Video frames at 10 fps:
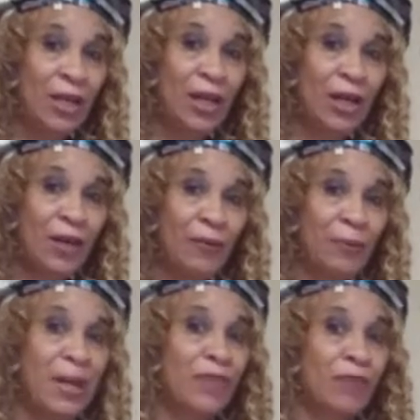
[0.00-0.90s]

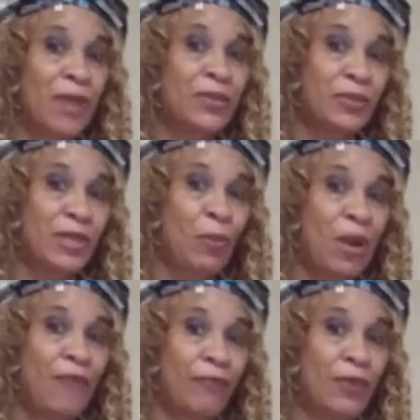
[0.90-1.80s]
love, but I try to stay
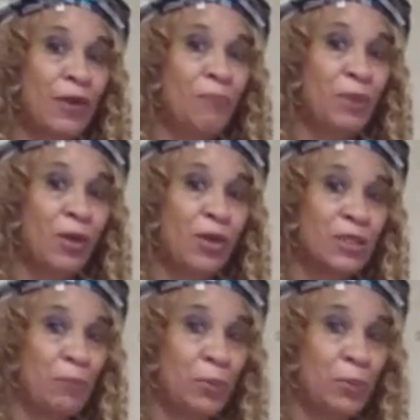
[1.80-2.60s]
away from because